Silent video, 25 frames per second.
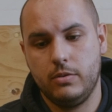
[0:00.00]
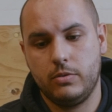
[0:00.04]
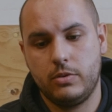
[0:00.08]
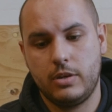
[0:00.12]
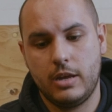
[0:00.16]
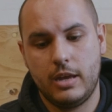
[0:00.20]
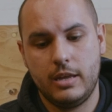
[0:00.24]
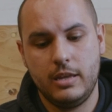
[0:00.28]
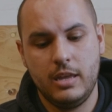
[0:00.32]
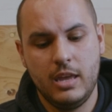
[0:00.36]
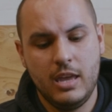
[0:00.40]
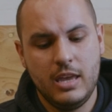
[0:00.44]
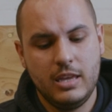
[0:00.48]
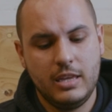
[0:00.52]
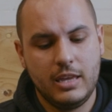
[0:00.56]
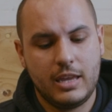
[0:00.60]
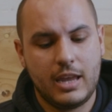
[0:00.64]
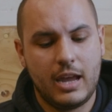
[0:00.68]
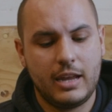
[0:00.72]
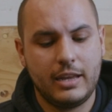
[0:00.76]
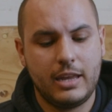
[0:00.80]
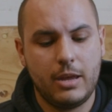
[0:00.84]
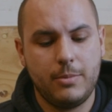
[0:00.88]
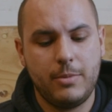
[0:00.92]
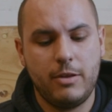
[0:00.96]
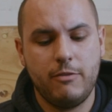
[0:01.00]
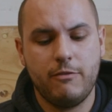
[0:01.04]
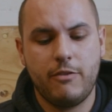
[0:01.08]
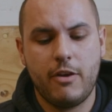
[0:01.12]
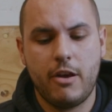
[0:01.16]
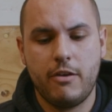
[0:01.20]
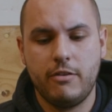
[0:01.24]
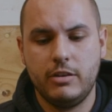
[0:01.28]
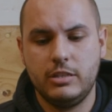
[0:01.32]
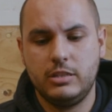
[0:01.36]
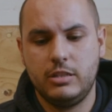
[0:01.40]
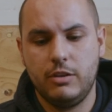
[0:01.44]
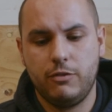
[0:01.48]
Okay, you can get me in
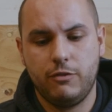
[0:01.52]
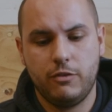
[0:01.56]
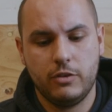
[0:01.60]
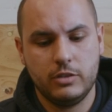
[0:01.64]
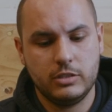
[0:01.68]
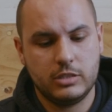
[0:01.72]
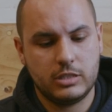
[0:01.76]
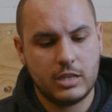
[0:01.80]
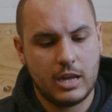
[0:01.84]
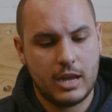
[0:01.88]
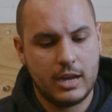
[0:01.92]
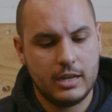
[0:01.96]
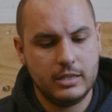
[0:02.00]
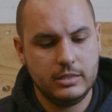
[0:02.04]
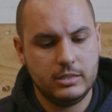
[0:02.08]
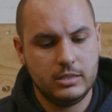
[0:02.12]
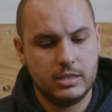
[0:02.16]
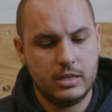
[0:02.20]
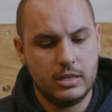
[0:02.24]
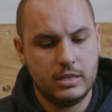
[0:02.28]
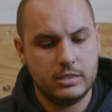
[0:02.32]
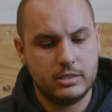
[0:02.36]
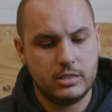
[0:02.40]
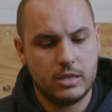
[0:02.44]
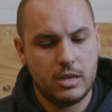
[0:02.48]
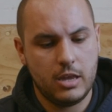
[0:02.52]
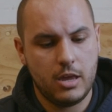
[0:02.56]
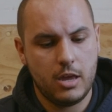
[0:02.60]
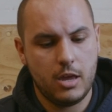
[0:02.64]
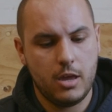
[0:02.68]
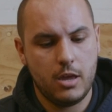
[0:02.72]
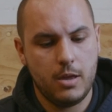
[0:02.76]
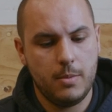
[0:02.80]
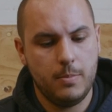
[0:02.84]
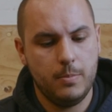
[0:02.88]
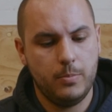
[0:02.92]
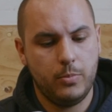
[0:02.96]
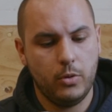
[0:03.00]
various different sizes,
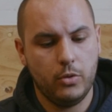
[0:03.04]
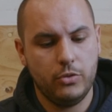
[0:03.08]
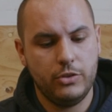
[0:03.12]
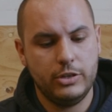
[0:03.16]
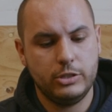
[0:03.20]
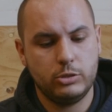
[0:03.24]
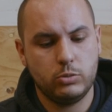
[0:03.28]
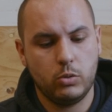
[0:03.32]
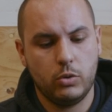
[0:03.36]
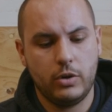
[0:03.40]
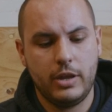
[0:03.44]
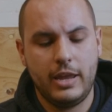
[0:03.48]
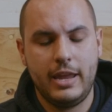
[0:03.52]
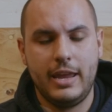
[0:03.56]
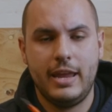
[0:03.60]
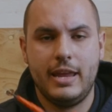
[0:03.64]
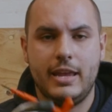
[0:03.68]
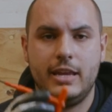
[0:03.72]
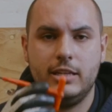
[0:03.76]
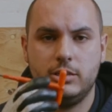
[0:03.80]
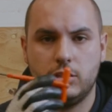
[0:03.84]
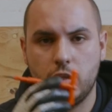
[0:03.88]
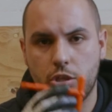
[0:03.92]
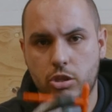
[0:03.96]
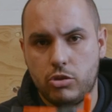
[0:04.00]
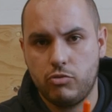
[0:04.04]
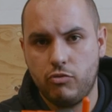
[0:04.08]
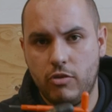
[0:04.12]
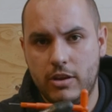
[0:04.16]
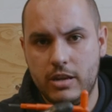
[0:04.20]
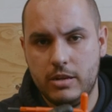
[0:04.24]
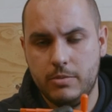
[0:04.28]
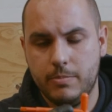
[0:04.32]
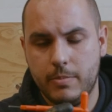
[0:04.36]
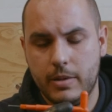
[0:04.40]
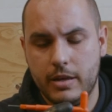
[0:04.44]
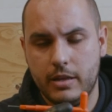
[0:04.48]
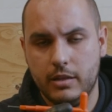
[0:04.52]
but this one here is a
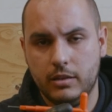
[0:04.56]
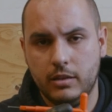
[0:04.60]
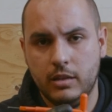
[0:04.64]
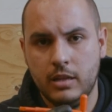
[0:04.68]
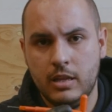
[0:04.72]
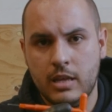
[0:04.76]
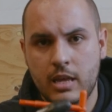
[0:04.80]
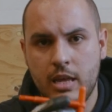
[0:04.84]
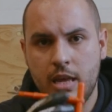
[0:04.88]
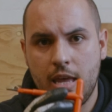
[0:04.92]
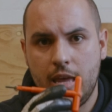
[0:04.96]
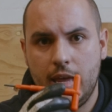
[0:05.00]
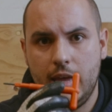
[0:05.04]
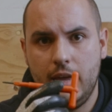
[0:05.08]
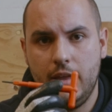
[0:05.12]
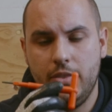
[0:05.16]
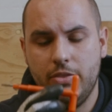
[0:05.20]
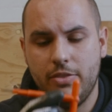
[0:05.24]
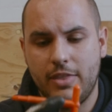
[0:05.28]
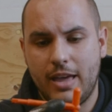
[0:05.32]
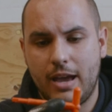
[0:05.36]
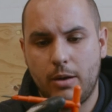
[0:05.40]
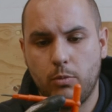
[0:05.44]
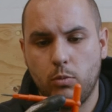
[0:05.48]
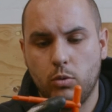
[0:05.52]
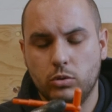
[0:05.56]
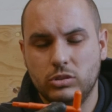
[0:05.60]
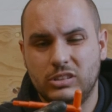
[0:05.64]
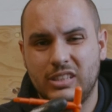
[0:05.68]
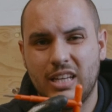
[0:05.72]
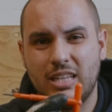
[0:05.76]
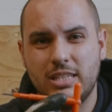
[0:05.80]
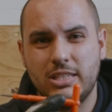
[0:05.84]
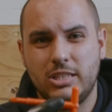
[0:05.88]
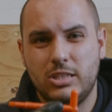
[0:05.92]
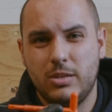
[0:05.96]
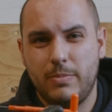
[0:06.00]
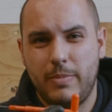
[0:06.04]
3mm, and that one
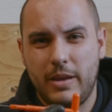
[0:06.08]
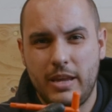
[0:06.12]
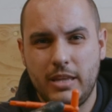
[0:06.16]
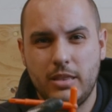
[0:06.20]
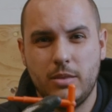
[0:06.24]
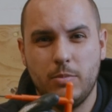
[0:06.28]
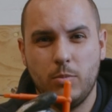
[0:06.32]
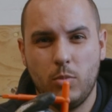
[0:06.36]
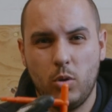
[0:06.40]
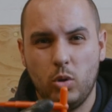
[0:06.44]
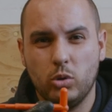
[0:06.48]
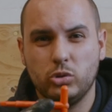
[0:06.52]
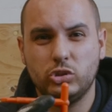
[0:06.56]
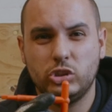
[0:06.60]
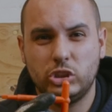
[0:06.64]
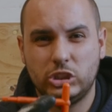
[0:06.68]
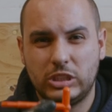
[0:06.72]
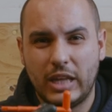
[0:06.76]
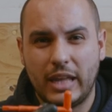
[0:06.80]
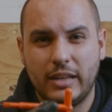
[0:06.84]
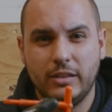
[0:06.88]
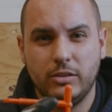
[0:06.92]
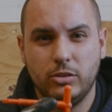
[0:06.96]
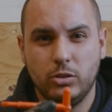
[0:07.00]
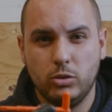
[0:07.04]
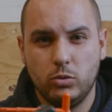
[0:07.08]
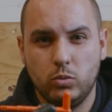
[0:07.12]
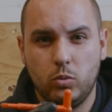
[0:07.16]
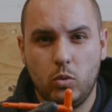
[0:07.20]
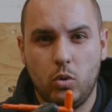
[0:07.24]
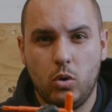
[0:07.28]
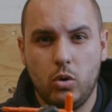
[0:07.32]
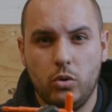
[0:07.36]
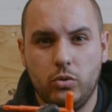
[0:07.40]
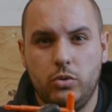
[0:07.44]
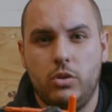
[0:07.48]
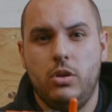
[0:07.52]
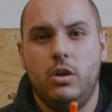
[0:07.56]
tends to be the most standard
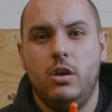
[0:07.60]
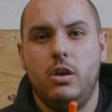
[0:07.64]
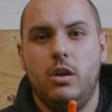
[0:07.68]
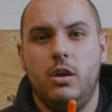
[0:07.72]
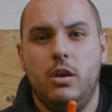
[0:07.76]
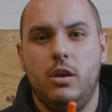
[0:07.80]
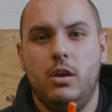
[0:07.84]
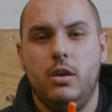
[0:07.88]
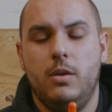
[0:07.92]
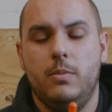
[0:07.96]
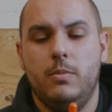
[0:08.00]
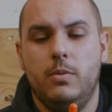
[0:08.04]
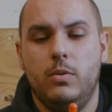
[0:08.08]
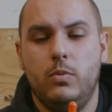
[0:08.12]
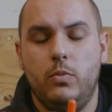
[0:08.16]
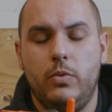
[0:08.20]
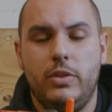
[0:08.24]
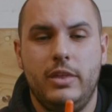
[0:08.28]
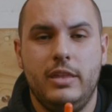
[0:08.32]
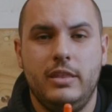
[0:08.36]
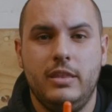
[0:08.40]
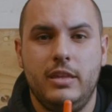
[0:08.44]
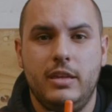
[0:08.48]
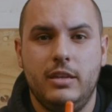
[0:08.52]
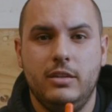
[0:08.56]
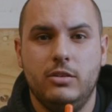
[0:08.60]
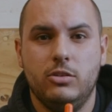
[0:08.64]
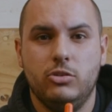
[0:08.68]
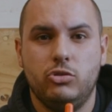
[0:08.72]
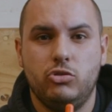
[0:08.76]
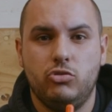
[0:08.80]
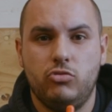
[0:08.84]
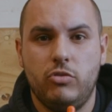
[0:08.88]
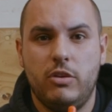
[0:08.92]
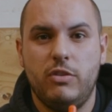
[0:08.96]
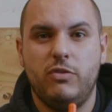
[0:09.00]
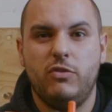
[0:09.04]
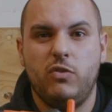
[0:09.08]
one within the
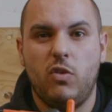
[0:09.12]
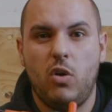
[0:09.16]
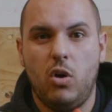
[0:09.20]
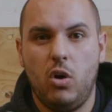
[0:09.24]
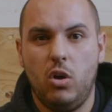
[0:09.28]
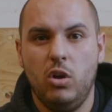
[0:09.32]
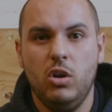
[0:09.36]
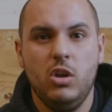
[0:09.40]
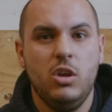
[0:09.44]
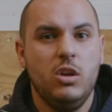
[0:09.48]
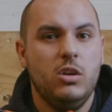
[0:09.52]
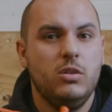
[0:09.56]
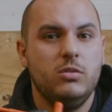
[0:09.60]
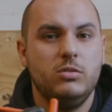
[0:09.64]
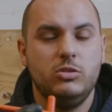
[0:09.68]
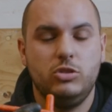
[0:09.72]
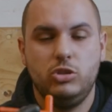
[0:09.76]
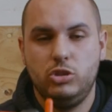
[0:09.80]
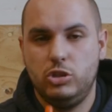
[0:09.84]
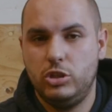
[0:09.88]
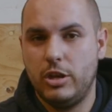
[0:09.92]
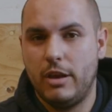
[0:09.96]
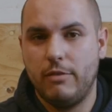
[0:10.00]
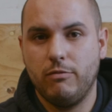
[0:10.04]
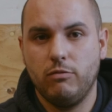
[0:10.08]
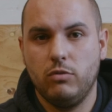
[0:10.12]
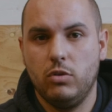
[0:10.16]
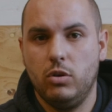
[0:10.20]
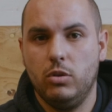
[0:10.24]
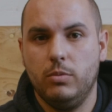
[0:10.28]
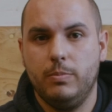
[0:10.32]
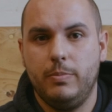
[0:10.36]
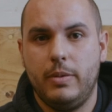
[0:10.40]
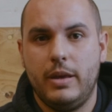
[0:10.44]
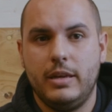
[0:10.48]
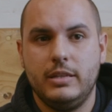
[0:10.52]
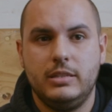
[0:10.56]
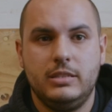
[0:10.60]
industry for general
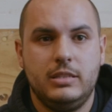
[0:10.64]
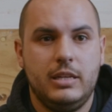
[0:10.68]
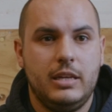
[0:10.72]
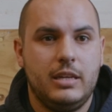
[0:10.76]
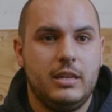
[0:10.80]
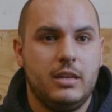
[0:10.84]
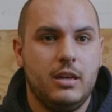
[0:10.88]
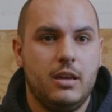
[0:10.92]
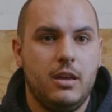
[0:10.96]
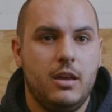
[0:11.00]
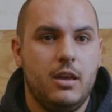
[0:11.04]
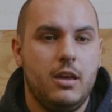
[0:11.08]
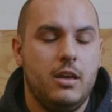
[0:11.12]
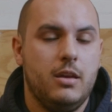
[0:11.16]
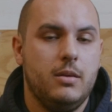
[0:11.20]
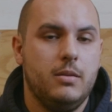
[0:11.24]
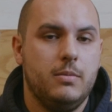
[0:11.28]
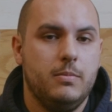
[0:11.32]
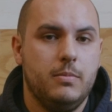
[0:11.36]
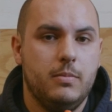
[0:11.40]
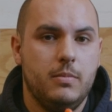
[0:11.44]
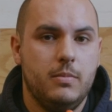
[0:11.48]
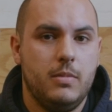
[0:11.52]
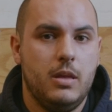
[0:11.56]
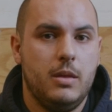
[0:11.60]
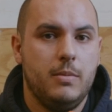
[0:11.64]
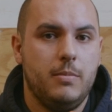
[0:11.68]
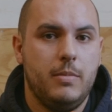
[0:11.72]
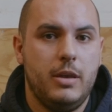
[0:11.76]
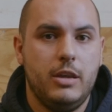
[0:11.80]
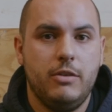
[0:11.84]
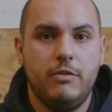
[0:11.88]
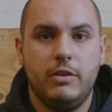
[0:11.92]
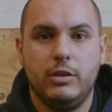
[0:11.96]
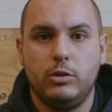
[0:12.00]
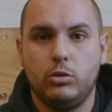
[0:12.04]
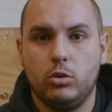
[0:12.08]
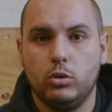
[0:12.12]
basic
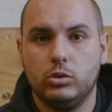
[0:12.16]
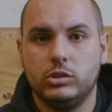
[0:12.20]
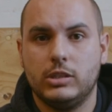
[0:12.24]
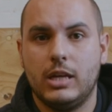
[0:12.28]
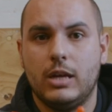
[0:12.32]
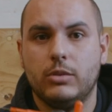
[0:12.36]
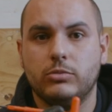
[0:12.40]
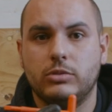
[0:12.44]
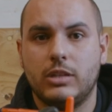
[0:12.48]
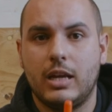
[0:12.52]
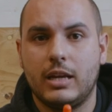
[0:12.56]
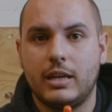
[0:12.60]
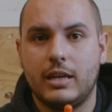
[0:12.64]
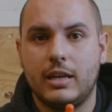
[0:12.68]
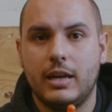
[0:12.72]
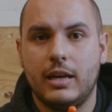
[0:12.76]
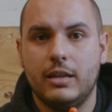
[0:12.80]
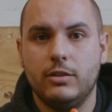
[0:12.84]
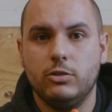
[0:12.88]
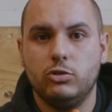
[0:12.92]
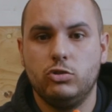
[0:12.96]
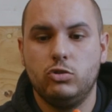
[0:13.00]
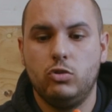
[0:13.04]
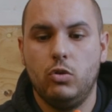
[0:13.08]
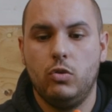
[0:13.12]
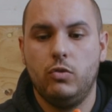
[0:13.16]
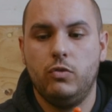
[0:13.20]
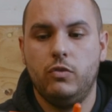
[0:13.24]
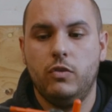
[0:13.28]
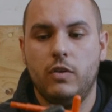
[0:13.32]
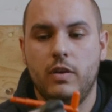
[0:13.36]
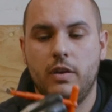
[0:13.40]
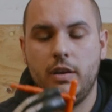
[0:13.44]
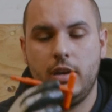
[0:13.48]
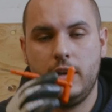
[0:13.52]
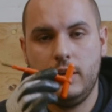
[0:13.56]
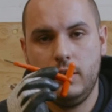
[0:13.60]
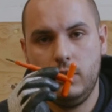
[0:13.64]
metering cutouts, that kind of stuff,
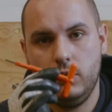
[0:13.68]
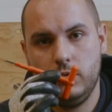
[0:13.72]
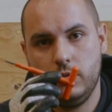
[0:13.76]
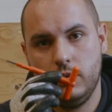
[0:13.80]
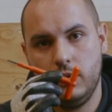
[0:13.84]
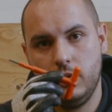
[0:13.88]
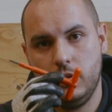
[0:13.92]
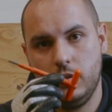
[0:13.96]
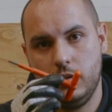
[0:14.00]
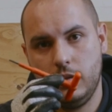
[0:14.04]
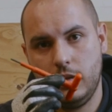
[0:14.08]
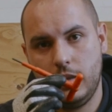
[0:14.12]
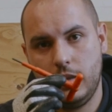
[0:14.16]
and any other